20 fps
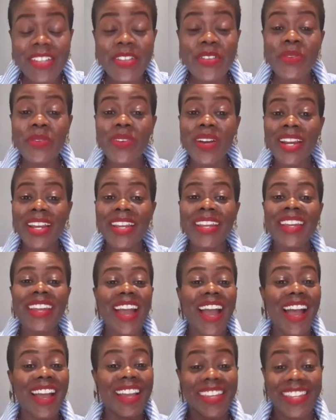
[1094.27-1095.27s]
right?
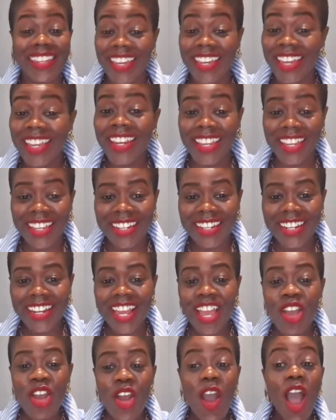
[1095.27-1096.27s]
I get it.
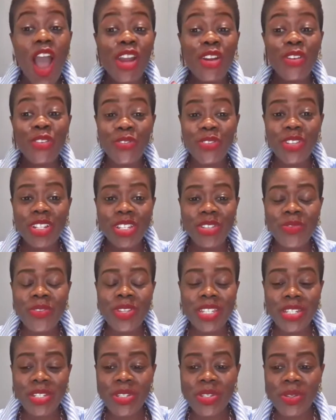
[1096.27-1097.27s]
I really,
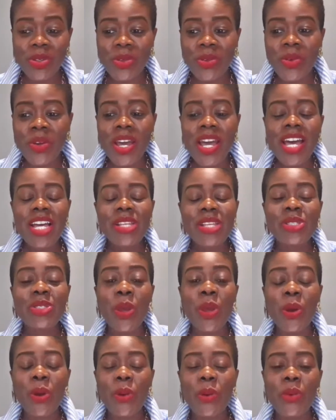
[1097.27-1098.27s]
really do.
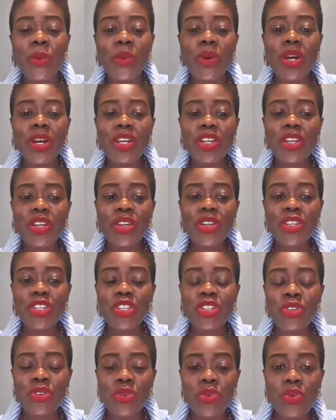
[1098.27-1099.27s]
So
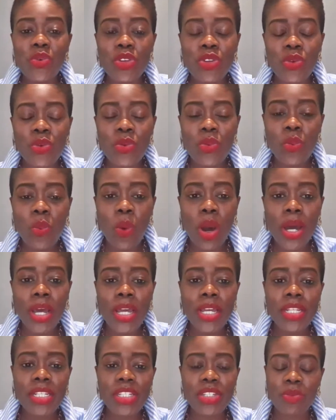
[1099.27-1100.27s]
you
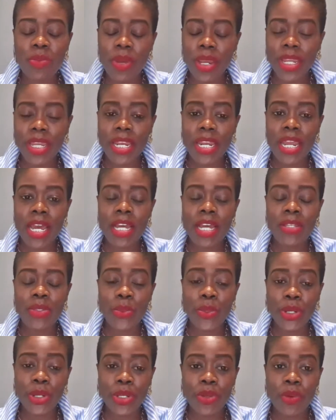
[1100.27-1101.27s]
want to recognize
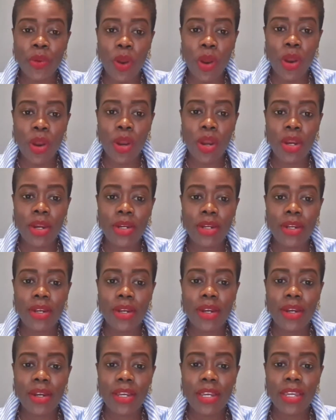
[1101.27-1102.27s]
where you are
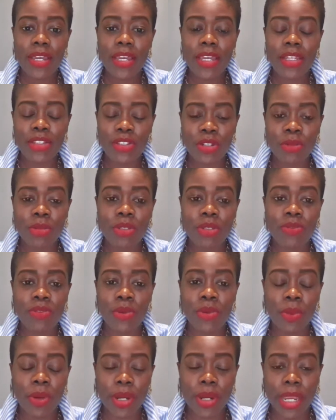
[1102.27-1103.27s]
in terms of your
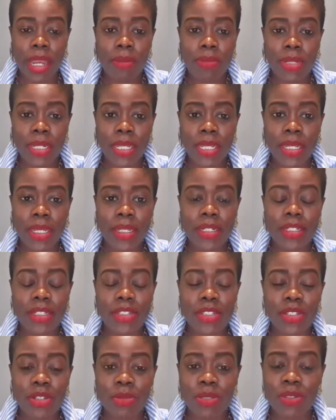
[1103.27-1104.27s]
workout plan, in
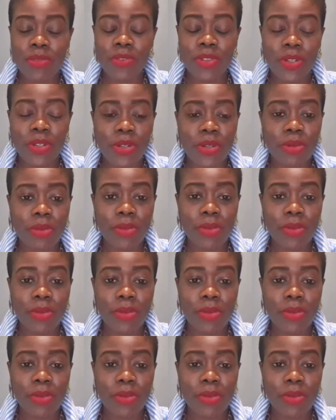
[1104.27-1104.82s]
terms of your